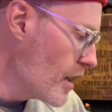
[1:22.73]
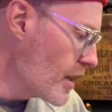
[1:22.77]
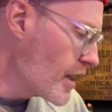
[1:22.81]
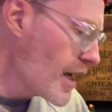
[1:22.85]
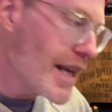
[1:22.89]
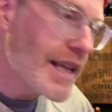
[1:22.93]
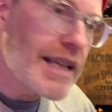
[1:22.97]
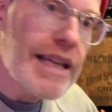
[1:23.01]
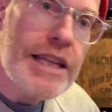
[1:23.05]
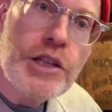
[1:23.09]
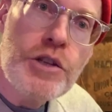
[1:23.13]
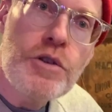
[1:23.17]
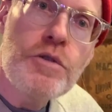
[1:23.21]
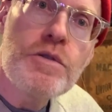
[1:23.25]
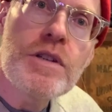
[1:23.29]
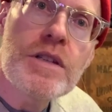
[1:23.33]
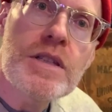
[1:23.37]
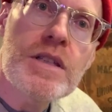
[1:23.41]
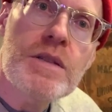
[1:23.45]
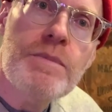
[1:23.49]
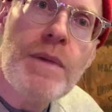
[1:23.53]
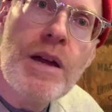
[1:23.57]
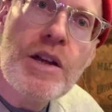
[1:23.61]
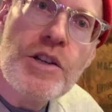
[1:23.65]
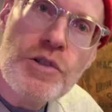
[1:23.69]
Kind of like
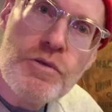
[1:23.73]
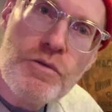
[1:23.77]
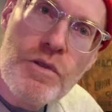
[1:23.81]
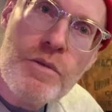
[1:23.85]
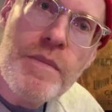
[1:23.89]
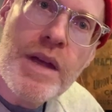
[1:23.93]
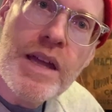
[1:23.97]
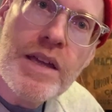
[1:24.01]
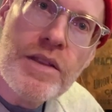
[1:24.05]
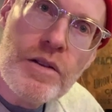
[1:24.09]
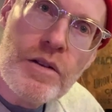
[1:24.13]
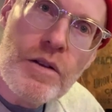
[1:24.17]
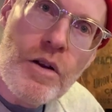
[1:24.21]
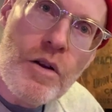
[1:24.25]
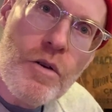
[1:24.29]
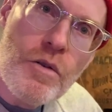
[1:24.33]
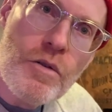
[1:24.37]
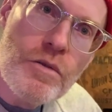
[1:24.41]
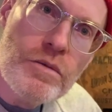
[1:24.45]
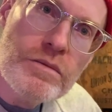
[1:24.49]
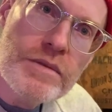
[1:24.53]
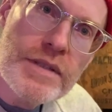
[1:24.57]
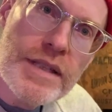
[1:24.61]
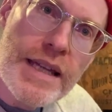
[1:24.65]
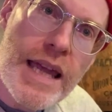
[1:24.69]
Union Special would make their
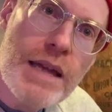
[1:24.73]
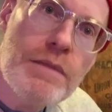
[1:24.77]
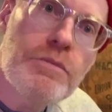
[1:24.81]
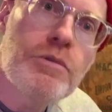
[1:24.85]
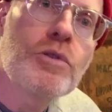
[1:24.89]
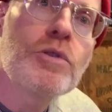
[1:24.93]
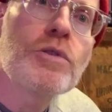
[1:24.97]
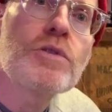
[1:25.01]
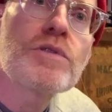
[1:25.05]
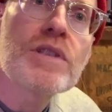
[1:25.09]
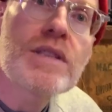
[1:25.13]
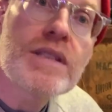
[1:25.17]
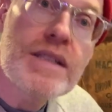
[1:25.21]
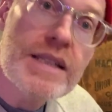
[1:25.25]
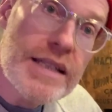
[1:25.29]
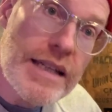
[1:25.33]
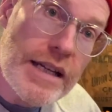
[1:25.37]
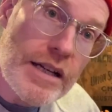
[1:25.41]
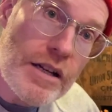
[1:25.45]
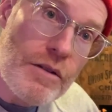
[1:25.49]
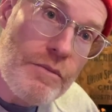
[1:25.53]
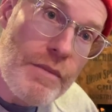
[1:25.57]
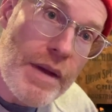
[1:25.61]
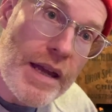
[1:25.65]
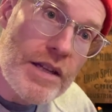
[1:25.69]
own tables and
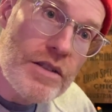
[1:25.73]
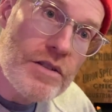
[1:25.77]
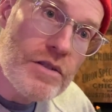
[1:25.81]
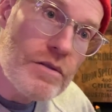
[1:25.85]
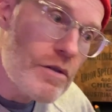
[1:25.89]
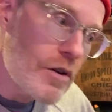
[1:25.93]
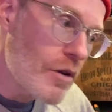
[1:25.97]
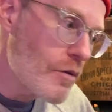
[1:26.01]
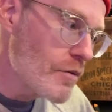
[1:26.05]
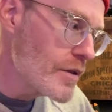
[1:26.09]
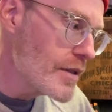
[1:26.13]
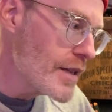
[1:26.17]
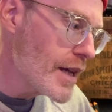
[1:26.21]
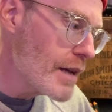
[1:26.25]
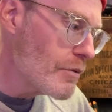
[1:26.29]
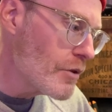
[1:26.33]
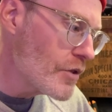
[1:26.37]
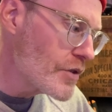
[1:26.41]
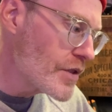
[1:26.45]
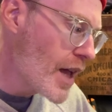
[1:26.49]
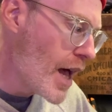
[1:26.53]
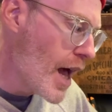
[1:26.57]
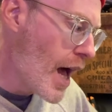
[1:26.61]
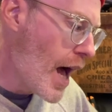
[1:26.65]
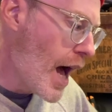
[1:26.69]
Singer makes their own tables.